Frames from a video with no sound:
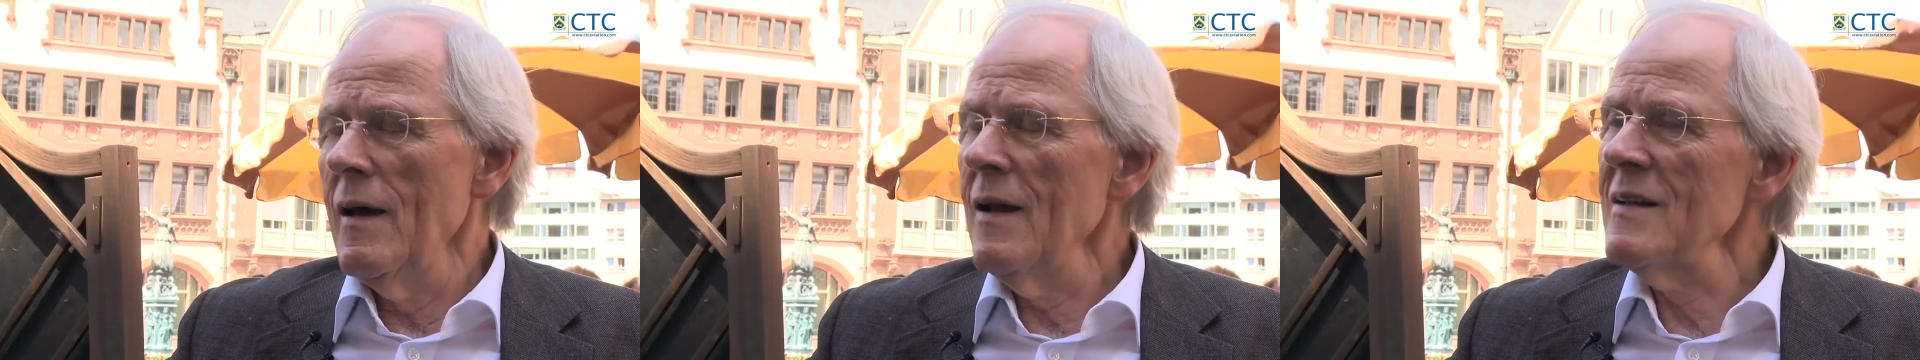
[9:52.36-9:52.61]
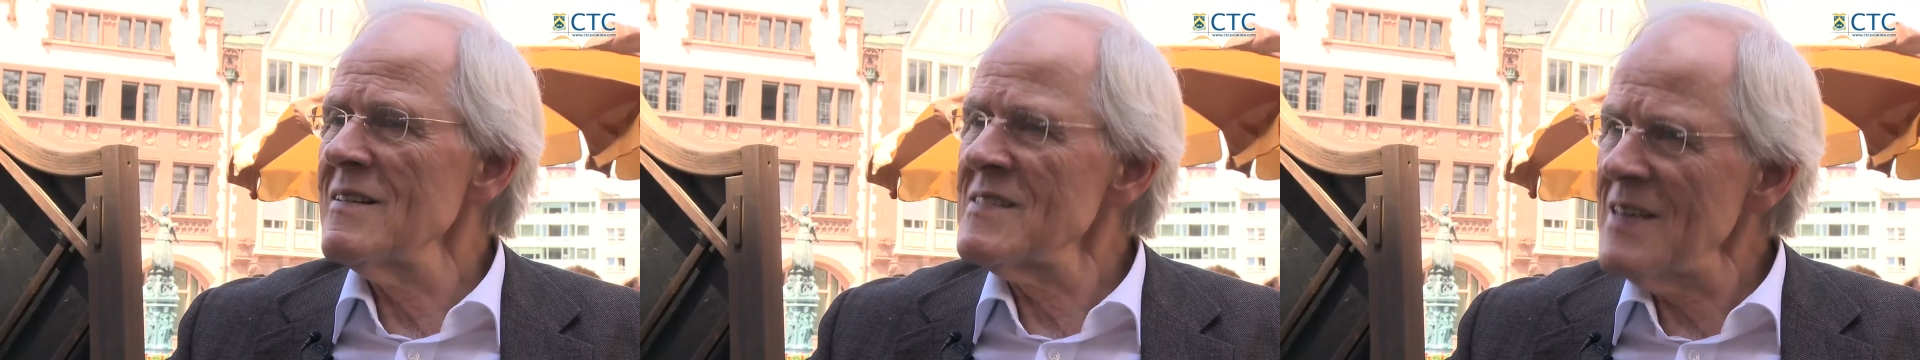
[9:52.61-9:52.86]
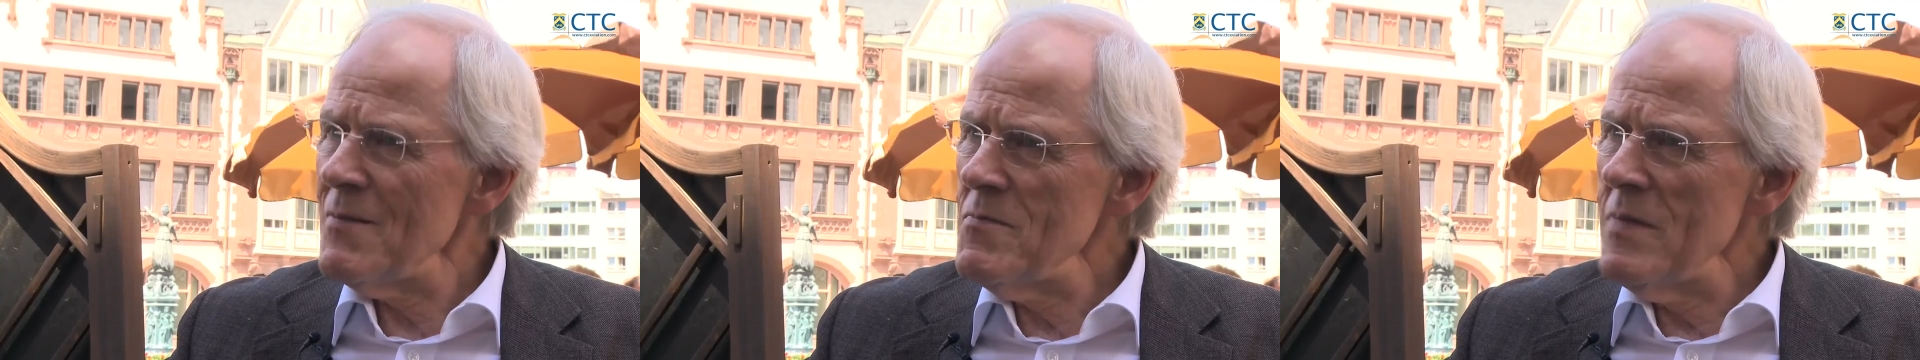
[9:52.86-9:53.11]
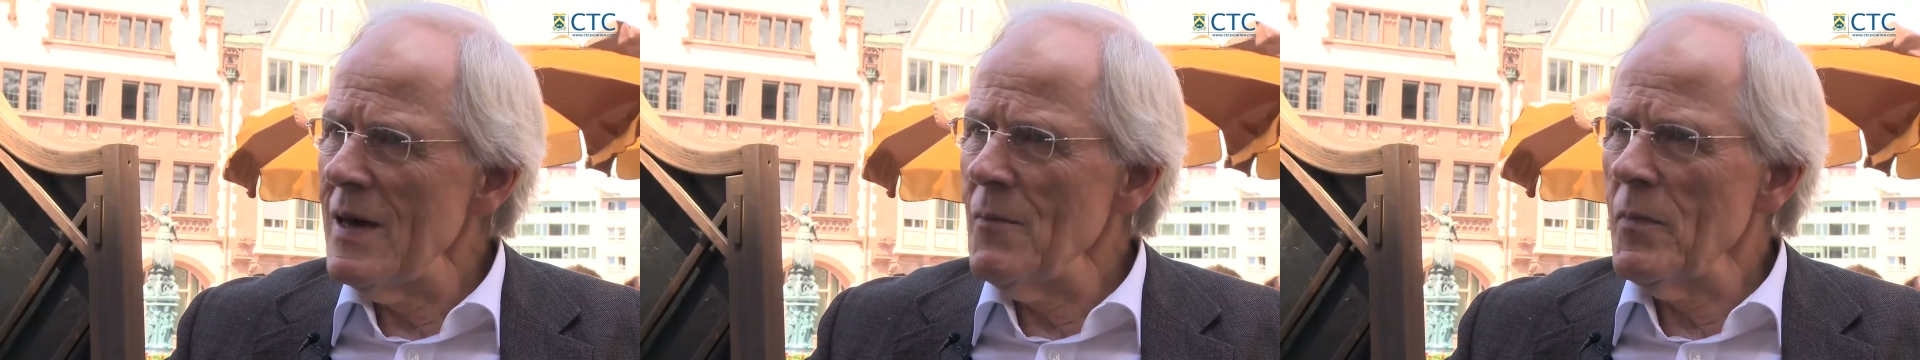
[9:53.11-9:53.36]
And
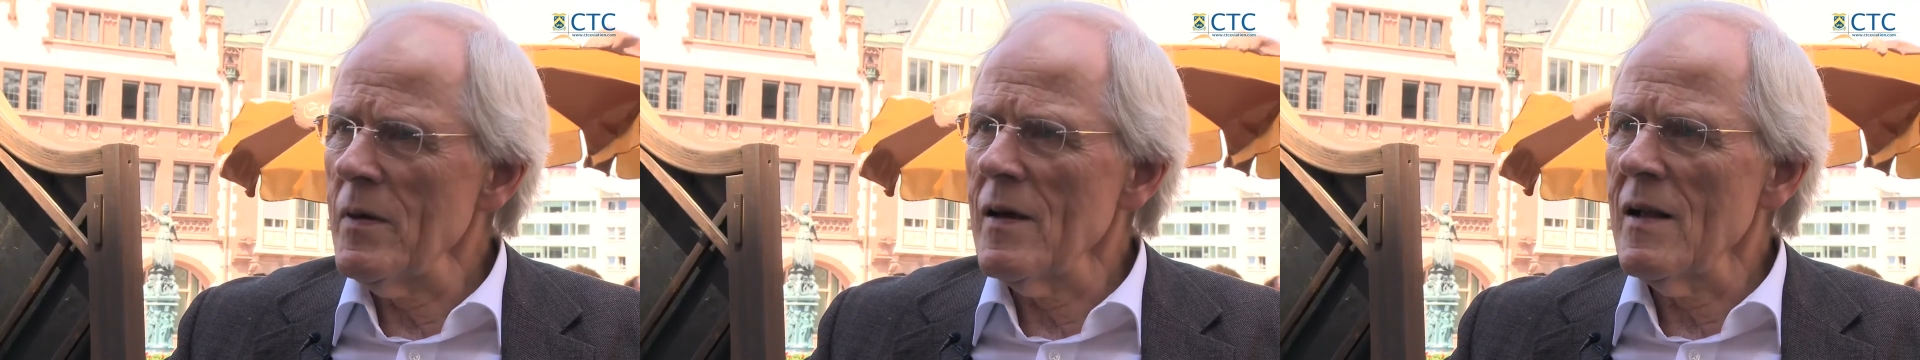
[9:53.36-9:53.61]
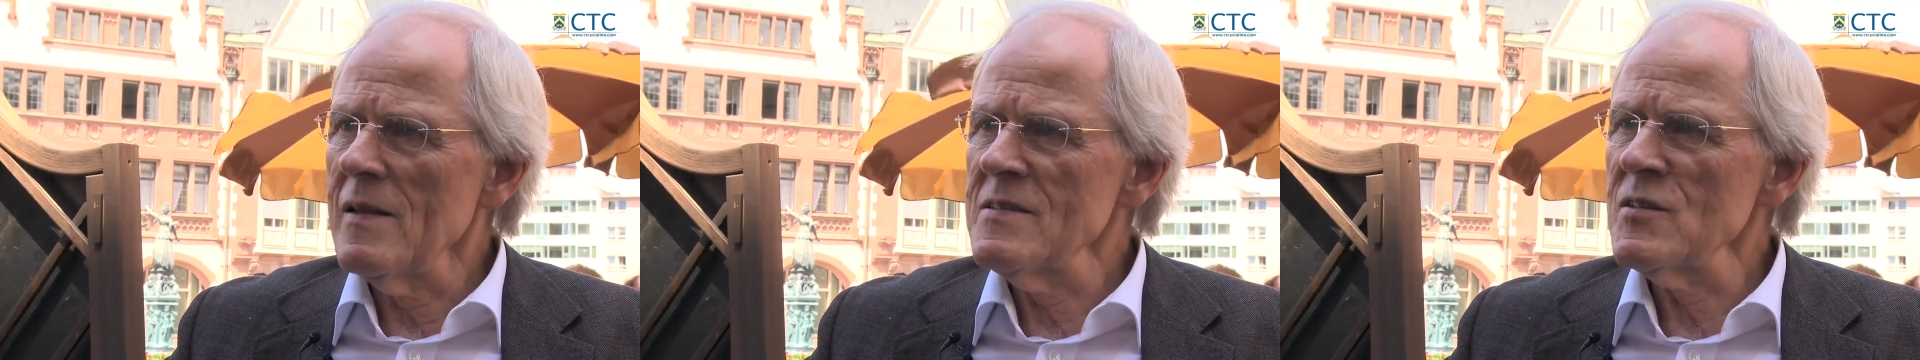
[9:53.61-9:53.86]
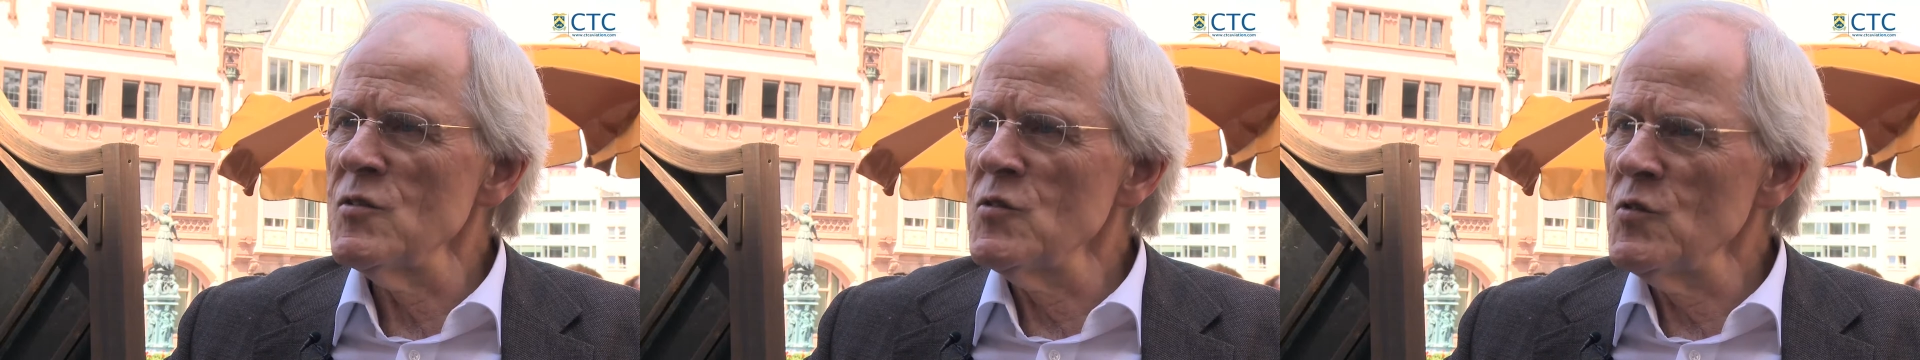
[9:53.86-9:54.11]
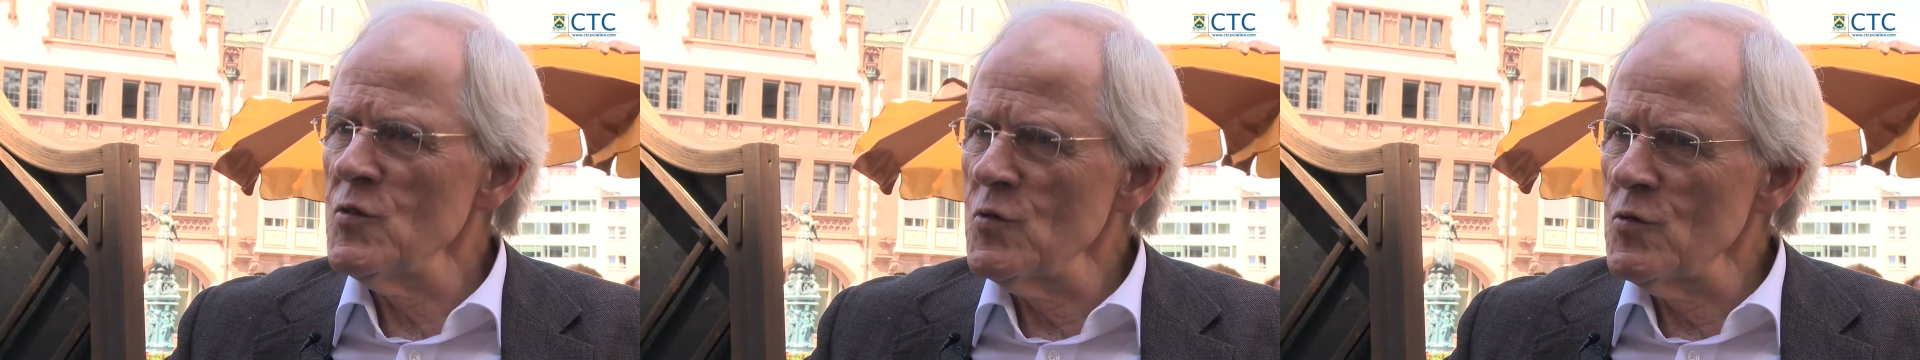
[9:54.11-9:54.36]
some M P Ls
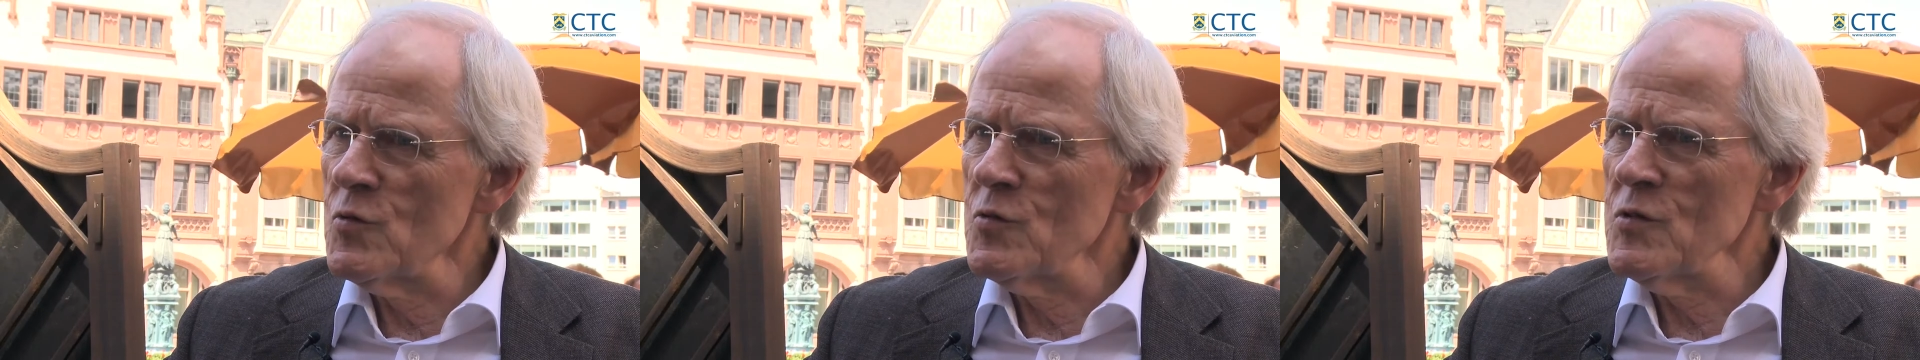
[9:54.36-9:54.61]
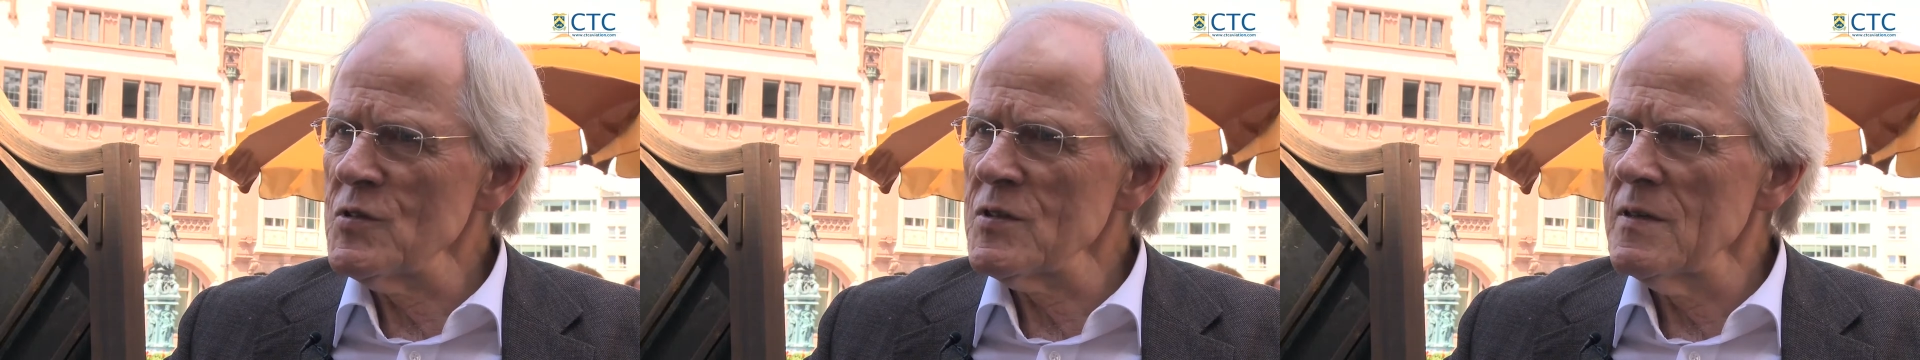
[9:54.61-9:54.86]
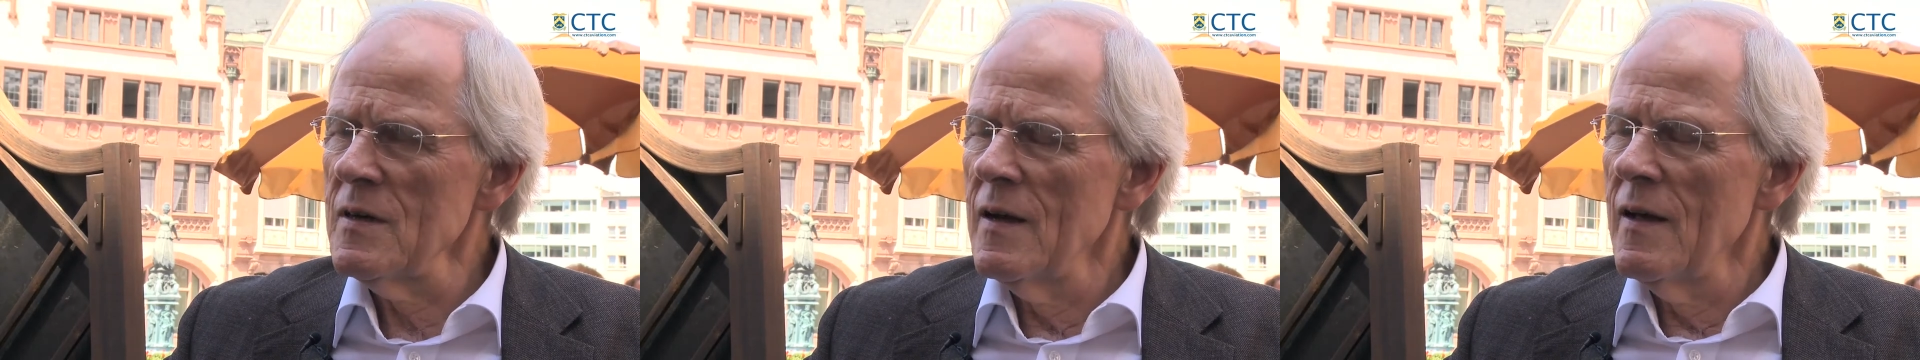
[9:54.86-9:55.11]
use,